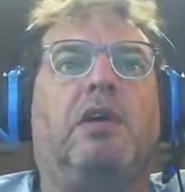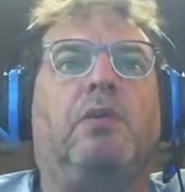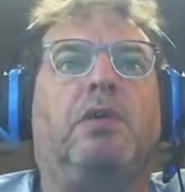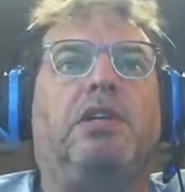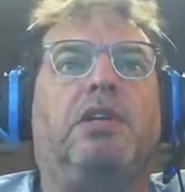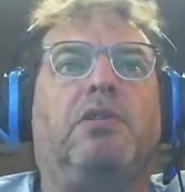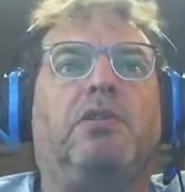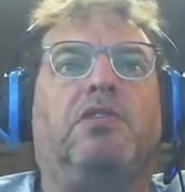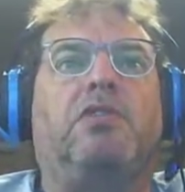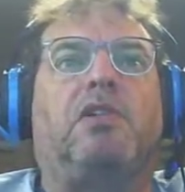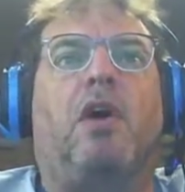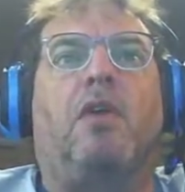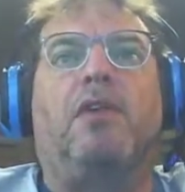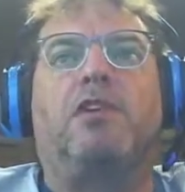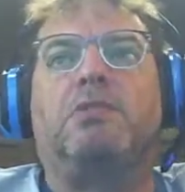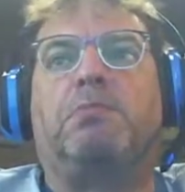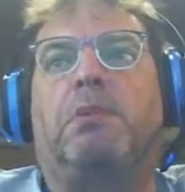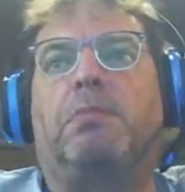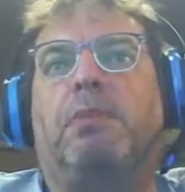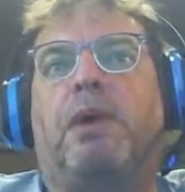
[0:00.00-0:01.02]
When you install
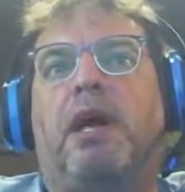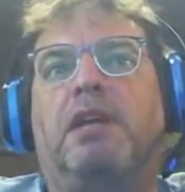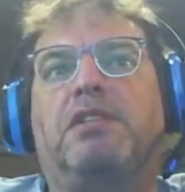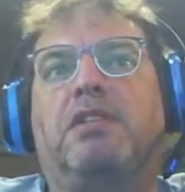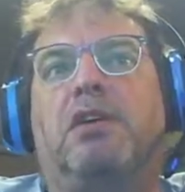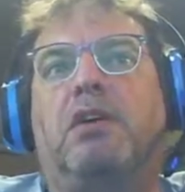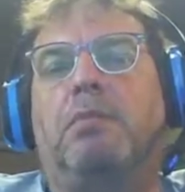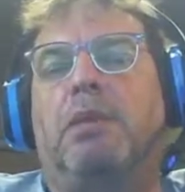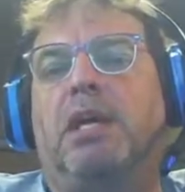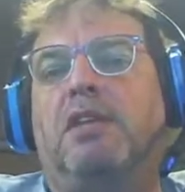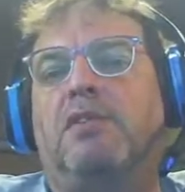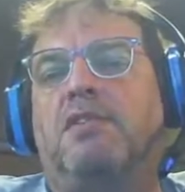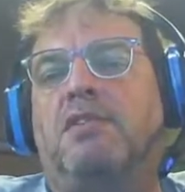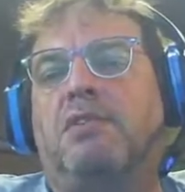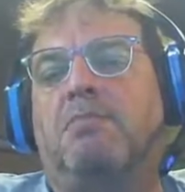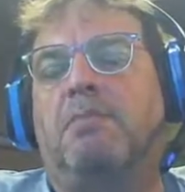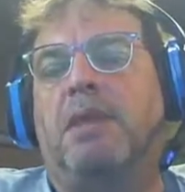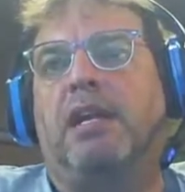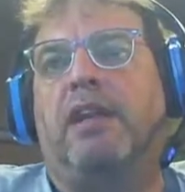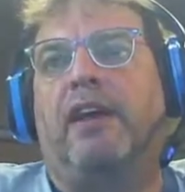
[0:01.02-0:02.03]
this, proprietary means
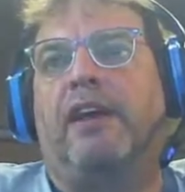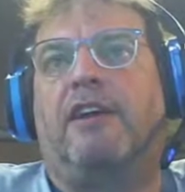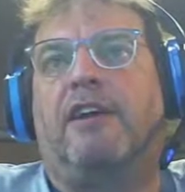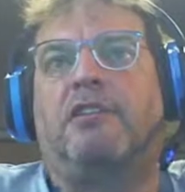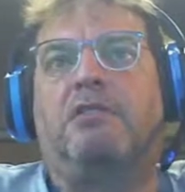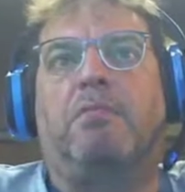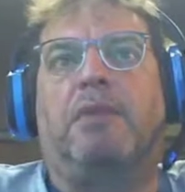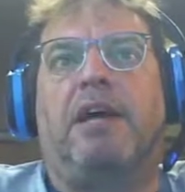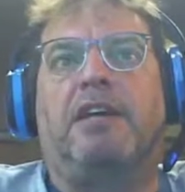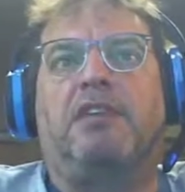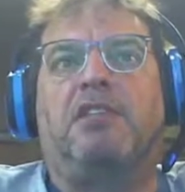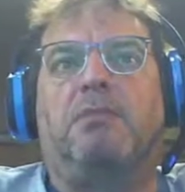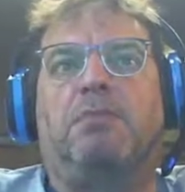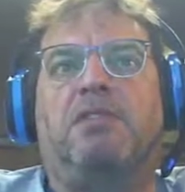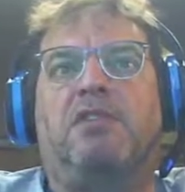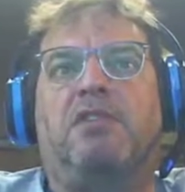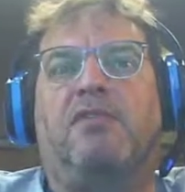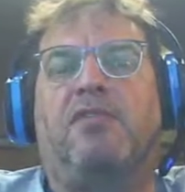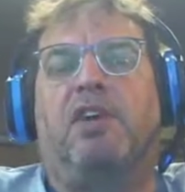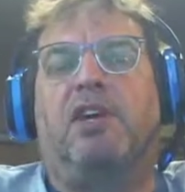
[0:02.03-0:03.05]
it's made like by a
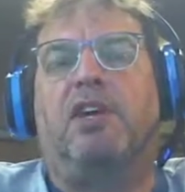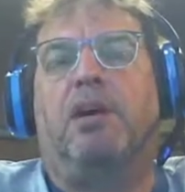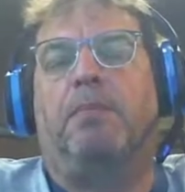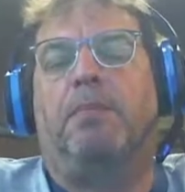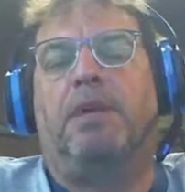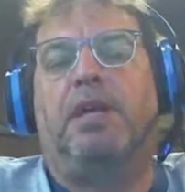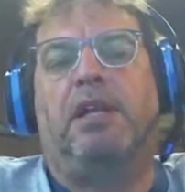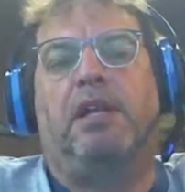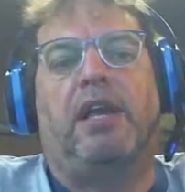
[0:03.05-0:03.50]
specific company.